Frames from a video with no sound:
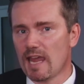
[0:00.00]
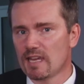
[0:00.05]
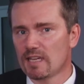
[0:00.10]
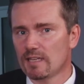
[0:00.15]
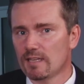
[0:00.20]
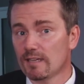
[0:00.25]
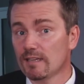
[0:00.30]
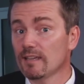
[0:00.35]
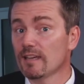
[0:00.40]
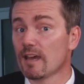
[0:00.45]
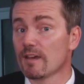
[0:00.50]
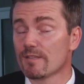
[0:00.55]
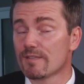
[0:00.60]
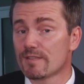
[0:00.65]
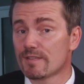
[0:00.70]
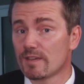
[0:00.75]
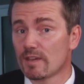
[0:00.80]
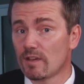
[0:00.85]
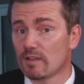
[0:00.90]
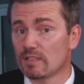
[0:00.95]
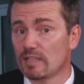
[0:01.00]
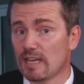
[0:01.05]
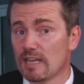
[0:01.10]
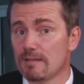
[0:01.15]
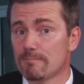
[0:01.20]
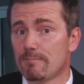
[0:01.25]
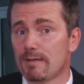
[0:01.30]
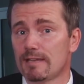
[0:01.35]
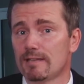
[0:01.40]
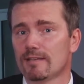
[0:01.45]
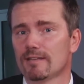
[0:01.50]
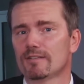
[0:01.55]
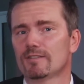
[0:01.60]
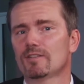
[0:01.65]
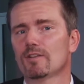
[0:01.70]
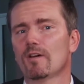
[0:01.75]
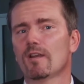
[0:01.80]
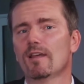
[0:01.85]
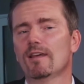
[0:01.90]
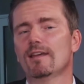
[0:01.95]
anchor a $13 billion
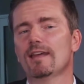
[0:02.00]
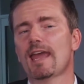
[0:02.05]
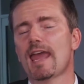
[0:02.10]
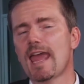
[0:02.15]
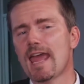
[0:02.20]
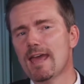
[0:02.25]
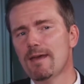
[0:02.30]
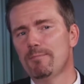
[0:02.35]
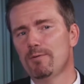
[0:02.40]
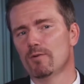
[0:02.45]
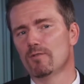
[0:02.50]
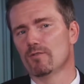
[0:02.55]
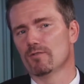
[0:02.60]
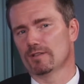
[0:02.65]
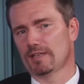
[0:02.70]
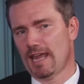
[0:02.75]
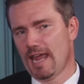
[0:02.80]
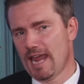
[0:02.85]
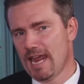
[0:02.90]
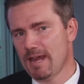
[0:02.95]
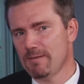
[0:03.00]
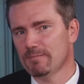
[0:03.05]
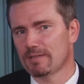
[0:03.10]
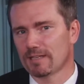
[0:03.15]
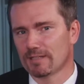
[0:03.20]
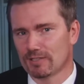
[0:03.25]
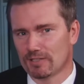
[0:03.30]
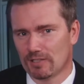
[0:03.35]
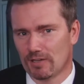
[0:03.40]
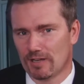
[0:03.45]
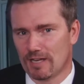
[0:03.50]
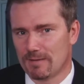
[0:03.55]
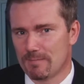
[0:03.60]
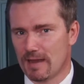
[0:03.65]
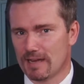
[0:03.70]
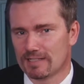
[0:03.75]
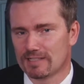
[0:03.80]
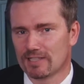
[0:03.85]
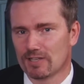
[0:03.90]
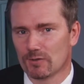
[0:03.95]
airport aimed at turning
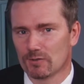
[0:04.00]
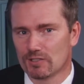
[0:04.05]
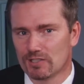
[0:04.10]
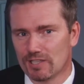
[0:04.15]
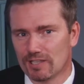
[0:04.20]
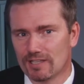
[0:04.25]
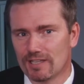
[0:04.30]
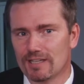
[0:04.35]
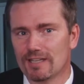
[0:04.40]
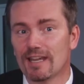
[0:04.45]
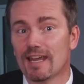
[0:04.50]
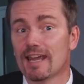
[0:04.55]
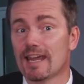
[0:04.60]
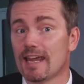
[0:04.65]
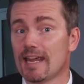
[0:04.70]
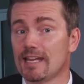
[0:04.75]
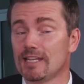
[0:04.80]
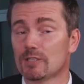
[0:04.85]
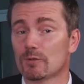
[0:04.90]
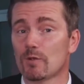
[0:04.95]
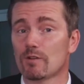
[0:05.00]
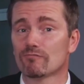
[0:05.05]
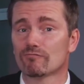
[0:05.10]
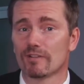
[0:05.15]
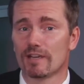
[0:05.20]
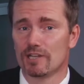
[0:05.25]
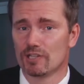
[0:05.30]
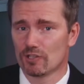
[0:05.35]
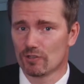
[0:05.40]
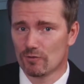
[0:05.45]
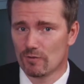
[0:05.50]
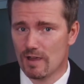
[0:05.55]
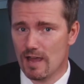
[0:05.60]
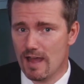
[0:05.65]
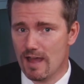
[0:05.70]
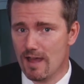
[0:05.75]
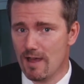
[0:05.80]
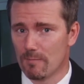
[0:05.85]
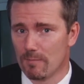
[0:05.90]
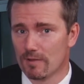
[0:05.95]
Mexico City into a regional
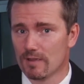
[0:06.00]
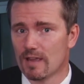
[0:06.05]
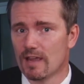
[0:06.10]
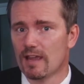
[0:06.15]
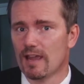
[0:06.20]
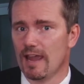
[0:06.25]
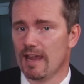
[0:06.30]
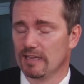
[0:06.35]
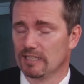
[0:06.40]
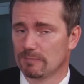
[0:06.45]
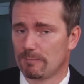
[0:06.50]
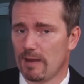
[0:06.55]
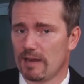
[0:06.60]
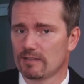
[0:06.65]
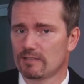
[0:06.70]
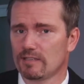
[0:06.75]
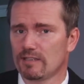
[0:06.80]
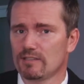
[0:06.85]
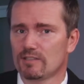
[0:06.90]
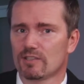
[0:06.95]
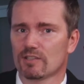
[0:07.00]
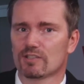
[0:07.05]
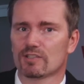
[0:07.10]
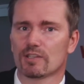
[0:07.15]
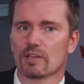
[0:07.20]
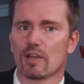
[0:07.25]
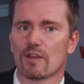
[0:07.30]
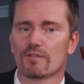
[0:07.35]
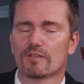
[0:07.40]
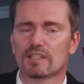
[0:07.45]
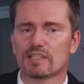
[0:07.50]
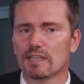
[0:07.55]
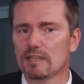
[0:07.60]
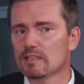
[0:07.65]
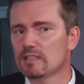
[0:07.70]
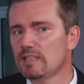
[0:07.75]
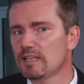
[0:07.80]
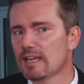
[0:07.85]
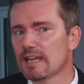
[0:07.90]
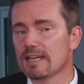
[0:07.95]
hub, expected to serve
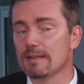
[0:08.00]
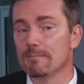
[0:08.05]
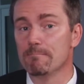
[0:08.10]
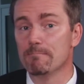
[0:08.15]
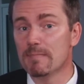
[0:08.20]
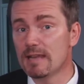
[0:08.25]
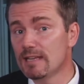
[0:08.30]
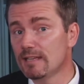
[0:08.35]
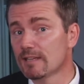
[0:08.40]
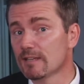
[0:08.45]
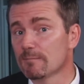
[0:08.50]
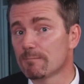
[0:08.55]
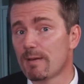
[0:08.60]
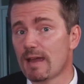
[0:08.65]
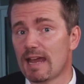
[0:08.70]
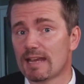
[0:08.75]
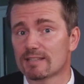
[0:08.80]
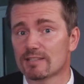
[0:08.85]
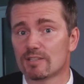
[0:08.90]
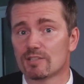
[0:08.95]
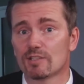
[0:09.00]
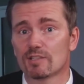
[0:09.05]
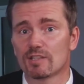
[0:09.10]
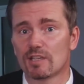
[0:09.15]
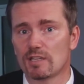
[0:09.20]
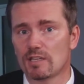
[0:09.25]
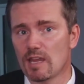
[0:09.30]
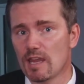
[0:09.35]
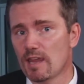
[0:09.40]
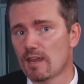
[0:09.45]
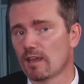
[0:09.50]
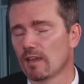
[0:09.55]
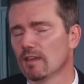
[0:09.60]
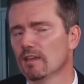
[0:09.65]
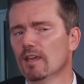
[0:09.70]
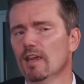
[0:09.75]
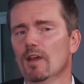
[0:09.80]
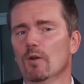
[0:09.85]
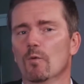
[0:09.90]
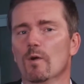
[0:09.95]
68 million passengers a year
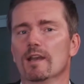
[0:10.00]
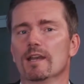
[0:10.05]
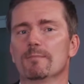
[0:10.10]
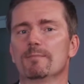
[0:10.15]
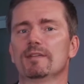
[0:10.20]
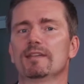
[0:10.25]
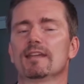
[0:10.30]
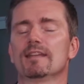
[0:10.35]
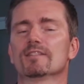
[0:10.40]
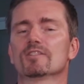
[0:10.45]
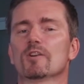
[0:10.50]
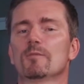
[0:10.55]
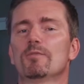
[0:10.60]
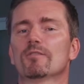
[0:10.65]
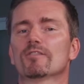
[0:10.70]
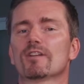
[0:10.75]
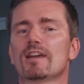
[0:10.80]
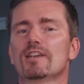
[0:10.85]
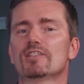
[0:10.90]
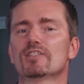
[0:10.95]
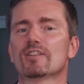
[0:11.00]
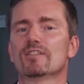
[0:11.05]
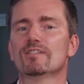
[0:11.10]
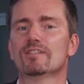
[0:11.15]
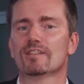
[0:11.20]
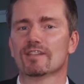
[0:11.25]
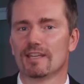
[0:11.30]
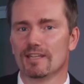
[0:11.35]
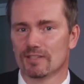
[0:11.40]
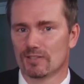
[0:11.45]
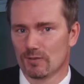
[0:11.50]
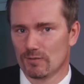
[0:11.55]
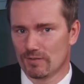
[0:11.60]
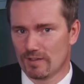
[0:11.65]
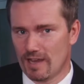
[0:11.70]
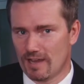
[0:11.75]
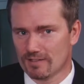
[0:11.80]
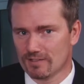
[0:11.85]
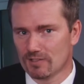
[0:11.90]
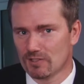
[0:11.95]
when it begins operations in
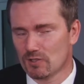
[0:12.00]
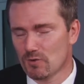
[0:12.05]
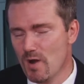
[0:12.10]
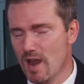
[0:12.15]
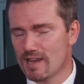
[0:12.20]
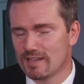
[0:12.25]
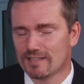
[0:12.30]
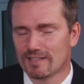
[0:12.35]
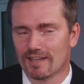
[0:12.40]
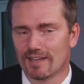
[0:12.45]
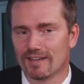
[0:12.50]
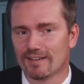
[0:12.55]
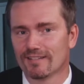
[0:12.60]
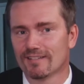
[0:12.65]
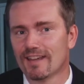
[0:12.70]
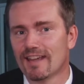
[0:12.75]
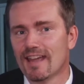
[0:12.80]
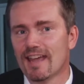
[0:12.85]
2020.